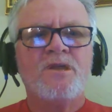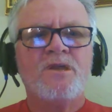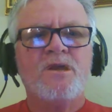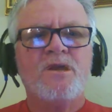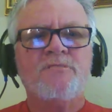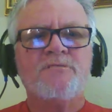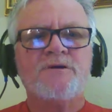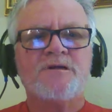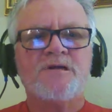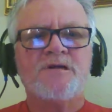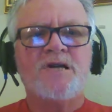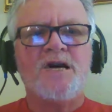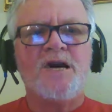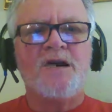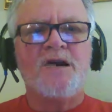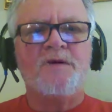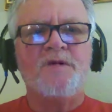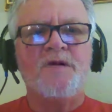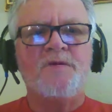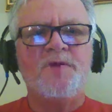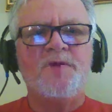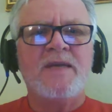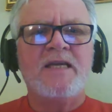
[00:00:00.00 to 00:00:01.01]
Over
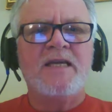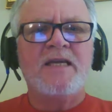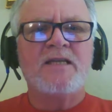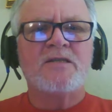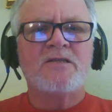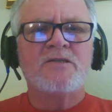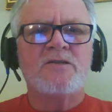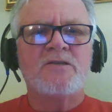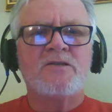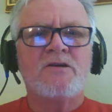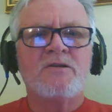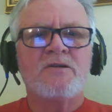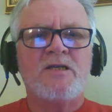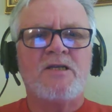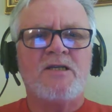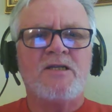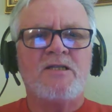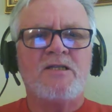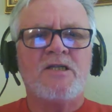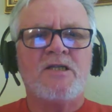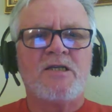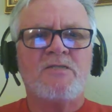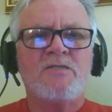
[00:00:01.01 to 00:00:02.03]
time, they begin to talk to
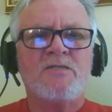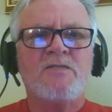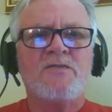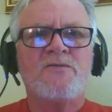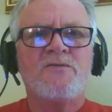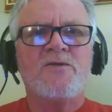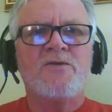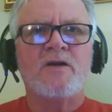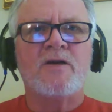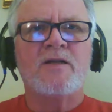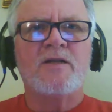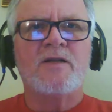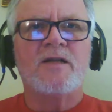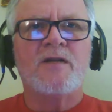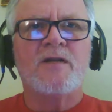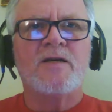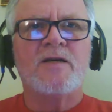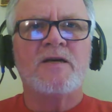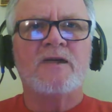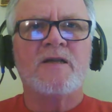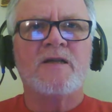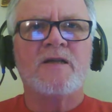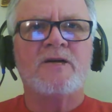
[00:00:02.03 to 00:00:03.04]
each other and fall in
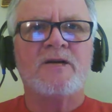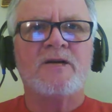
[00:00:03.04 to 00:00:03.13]
love.